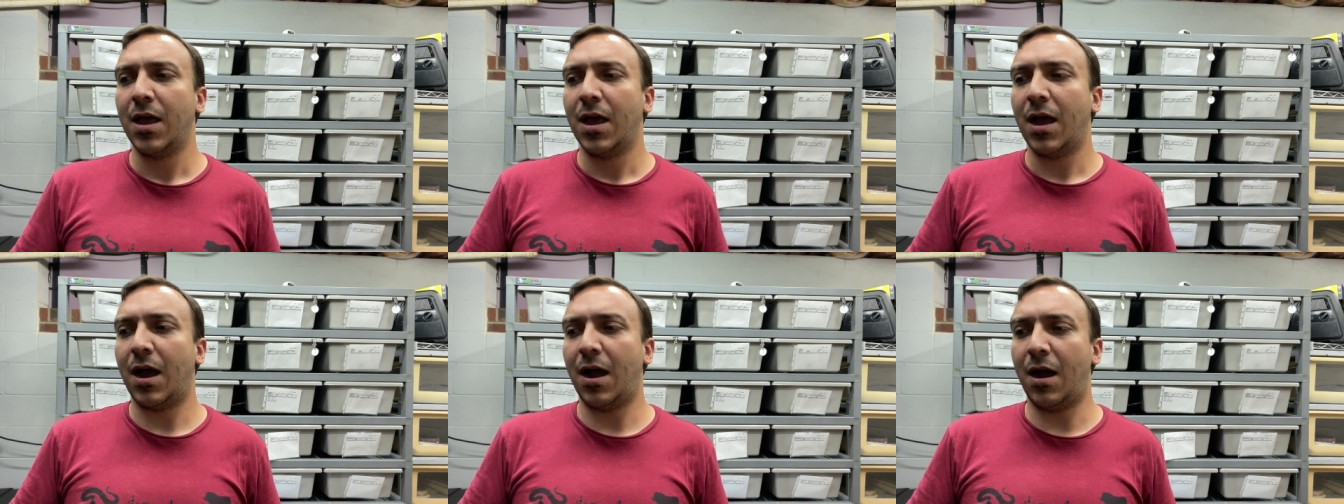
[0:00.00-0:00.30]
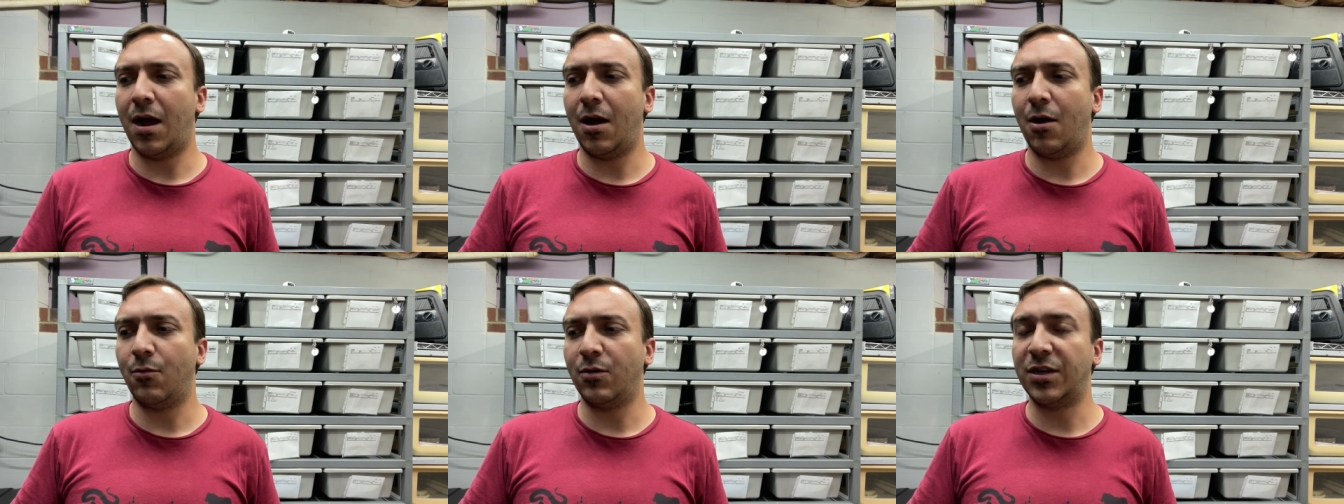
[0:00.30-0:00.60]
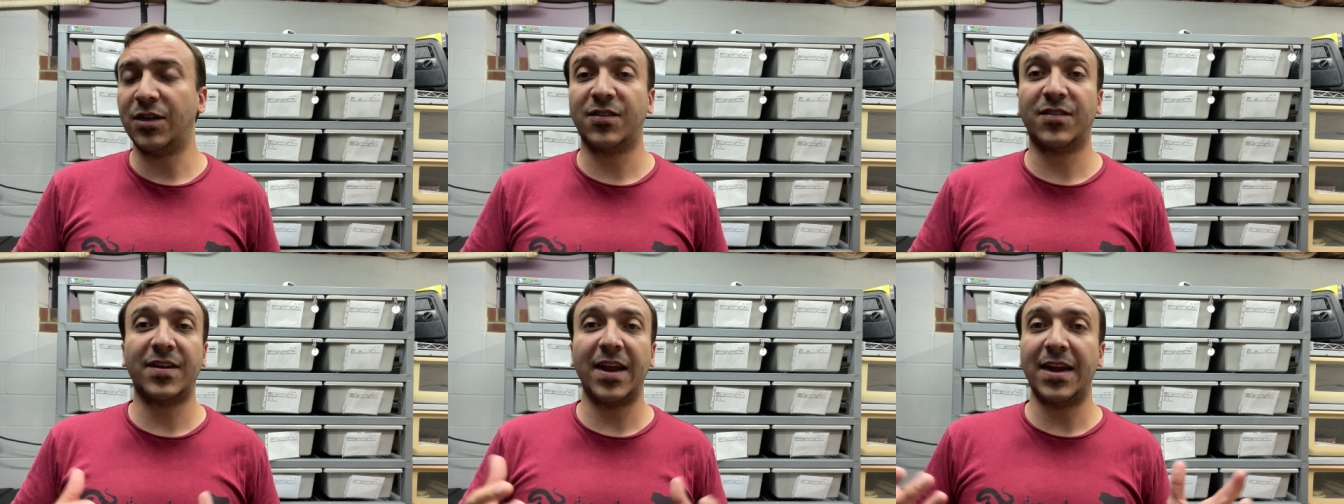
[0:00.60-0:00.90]
uh, we
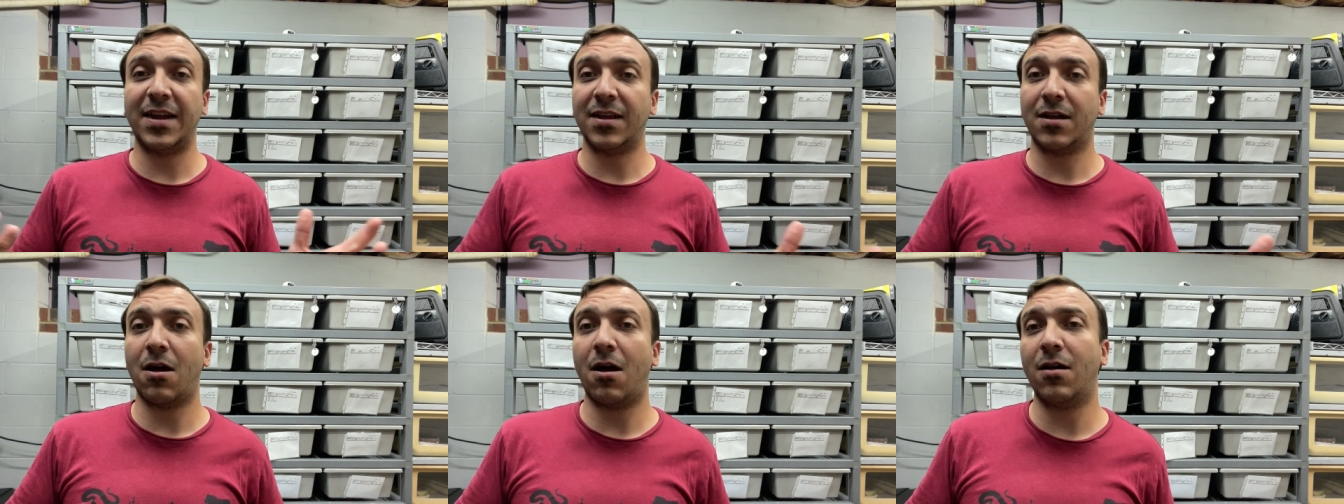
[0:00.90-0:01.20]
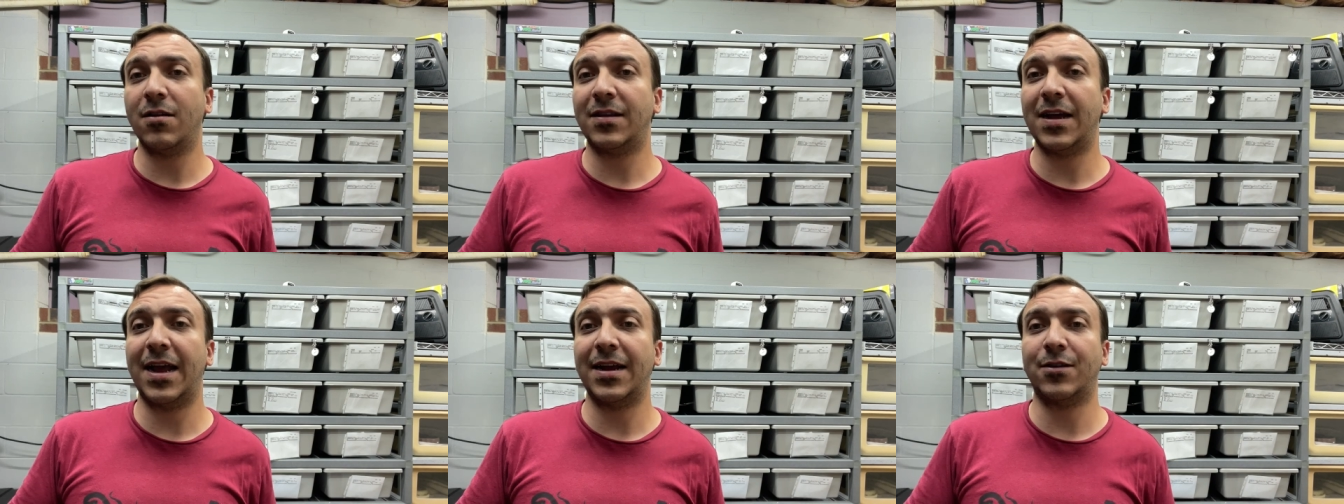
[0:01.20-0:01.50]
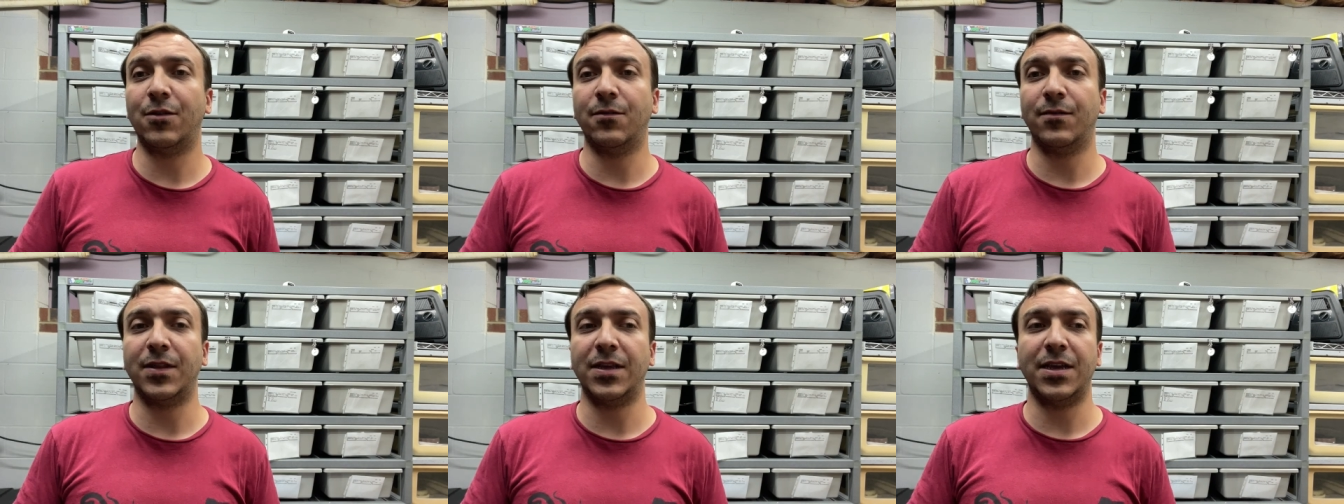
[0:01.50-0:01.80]
just stayed in contact
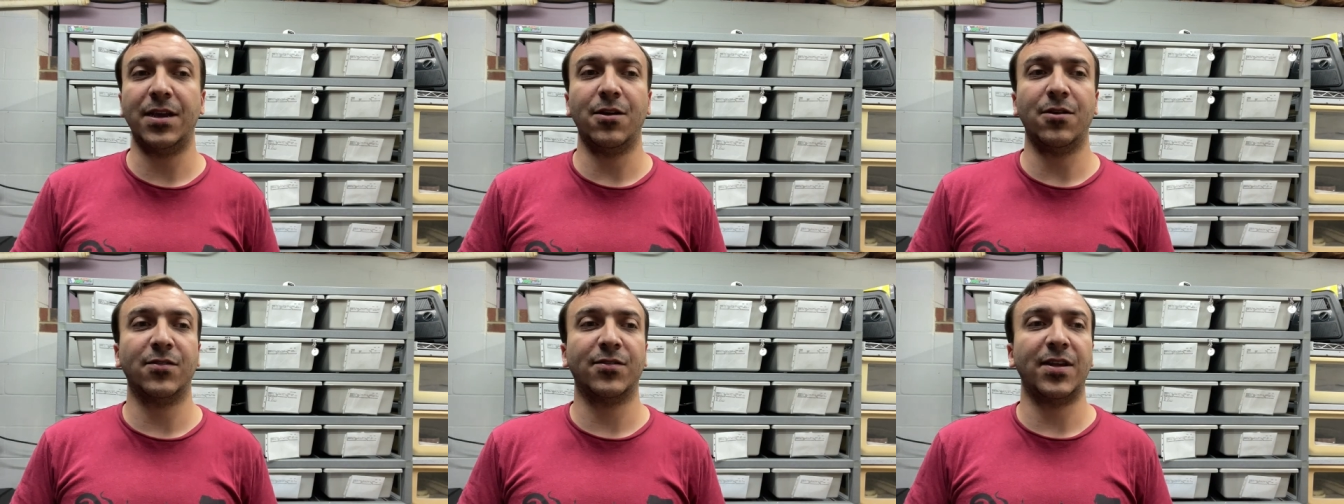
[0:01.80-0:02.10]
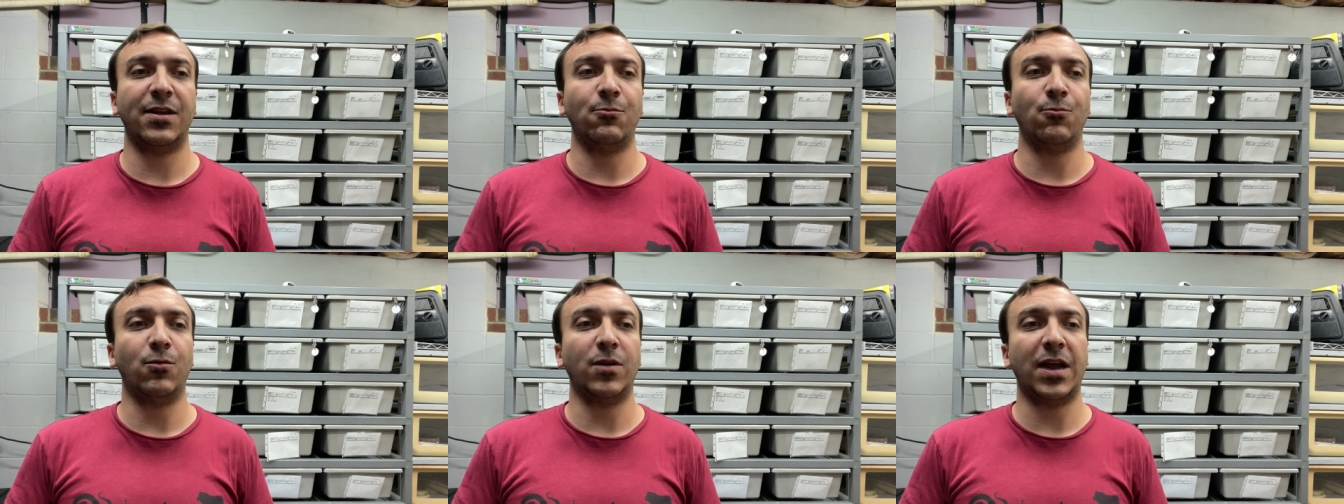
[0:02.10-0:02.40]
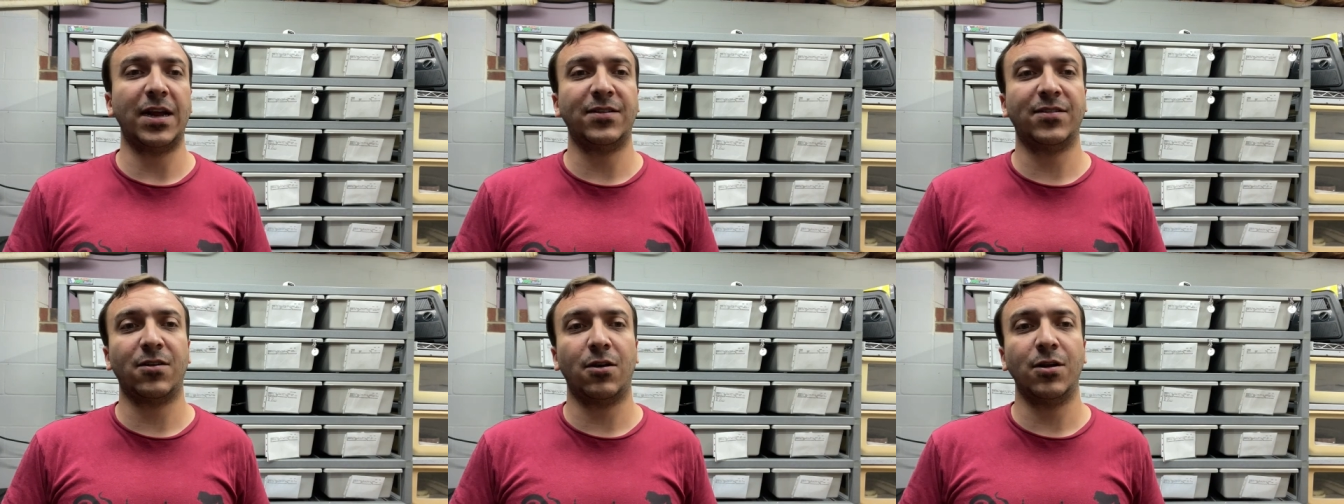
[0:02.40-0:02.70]
over the years and when
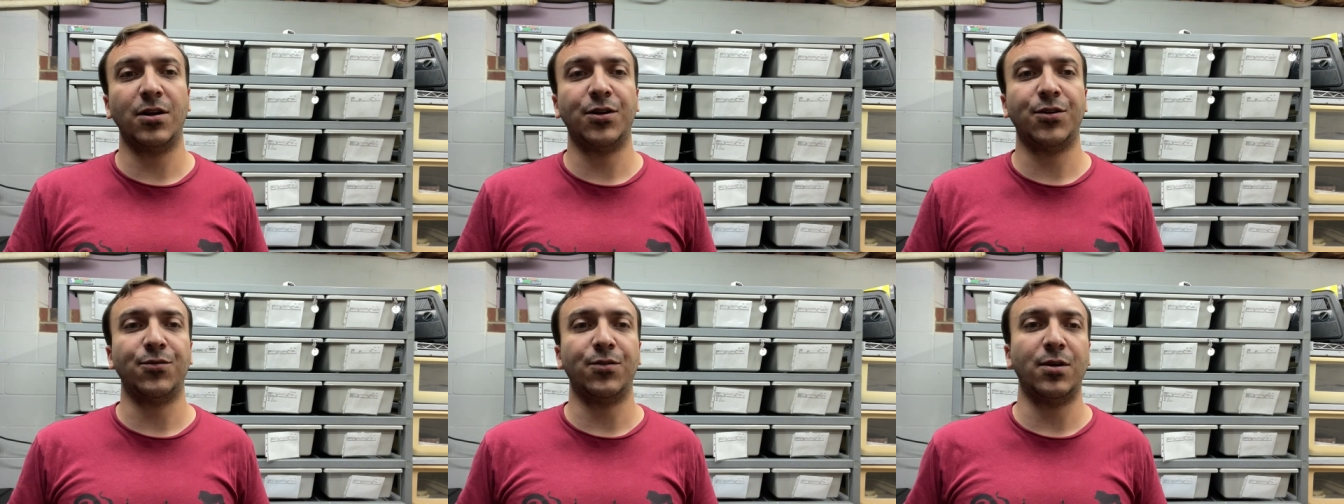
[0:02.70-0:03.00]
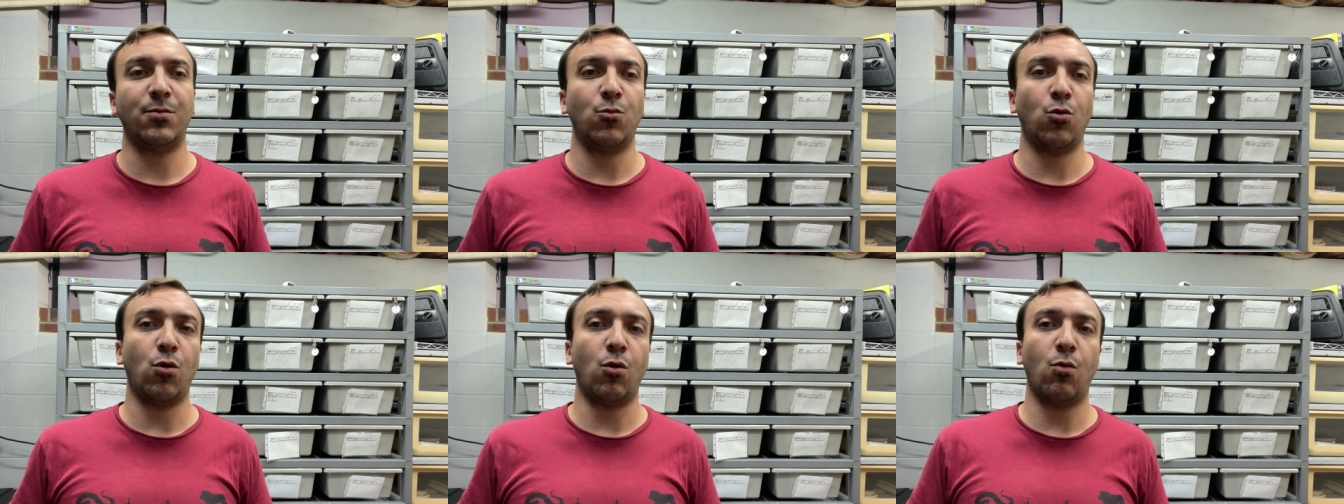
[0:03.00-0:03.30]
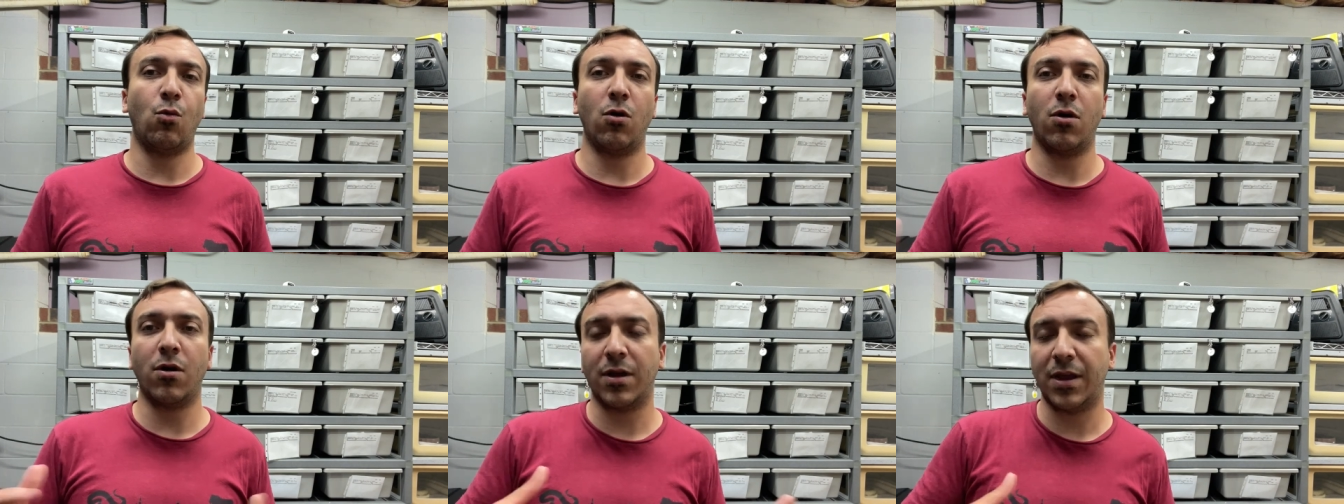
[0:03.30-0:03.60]
i started doing more
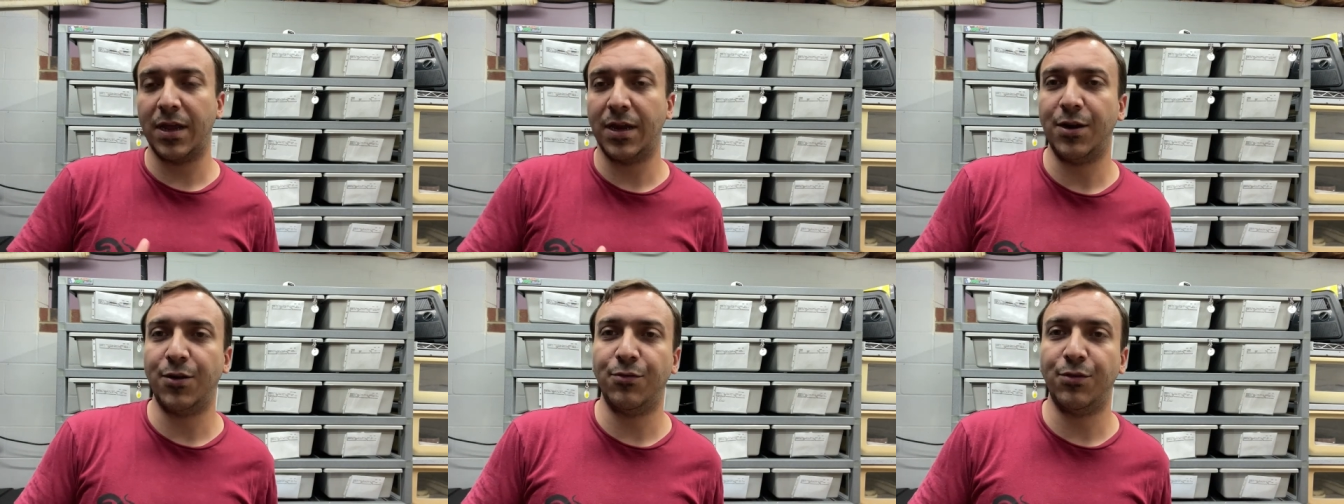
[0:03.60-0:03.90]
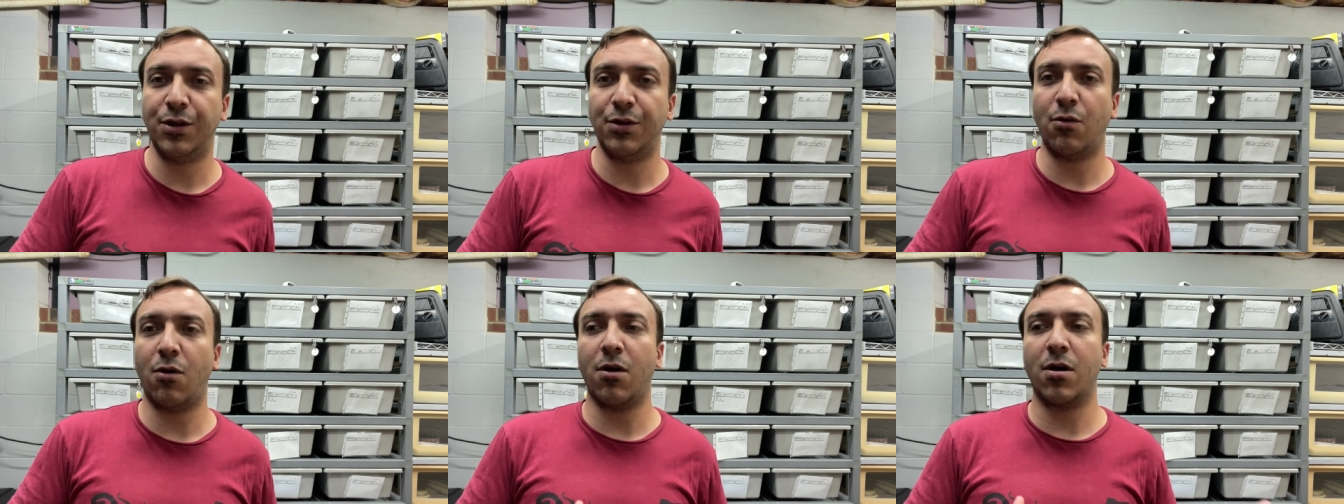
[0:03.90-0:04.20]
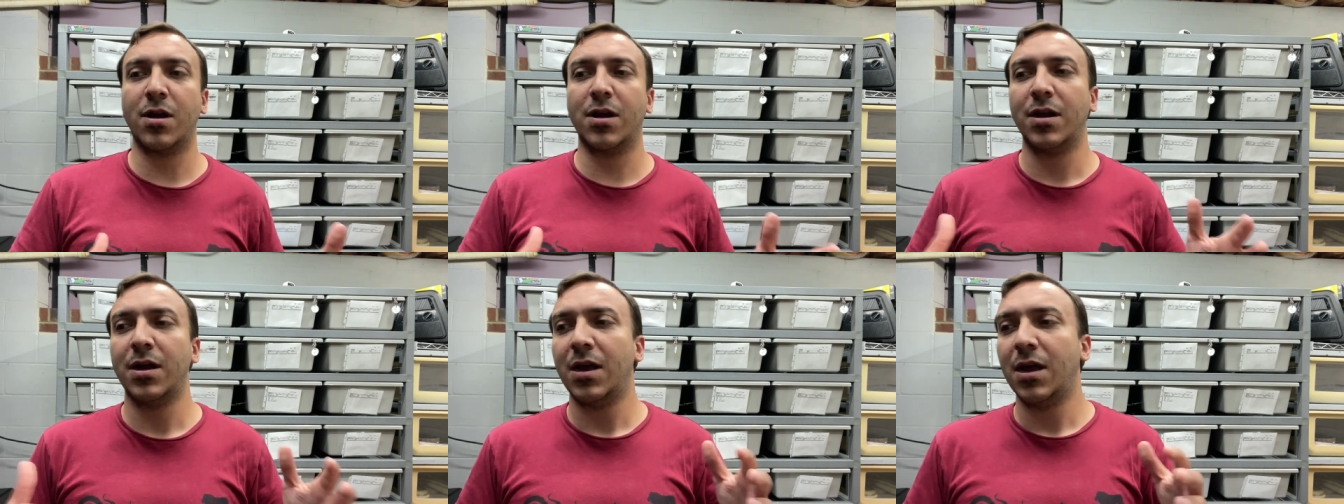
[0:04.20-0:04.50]
work in new
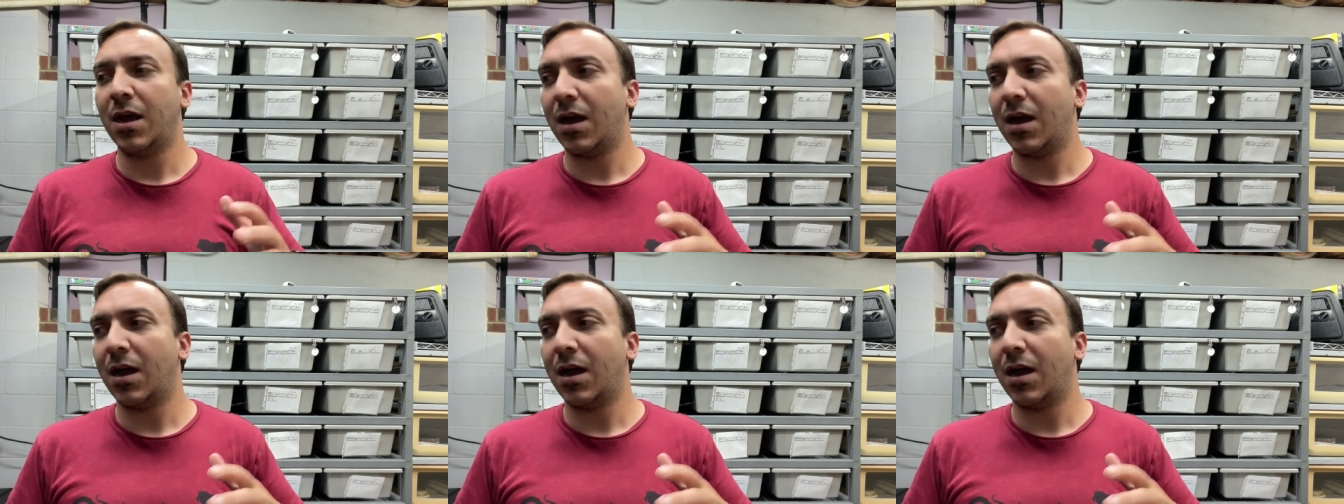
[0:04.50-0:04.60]
york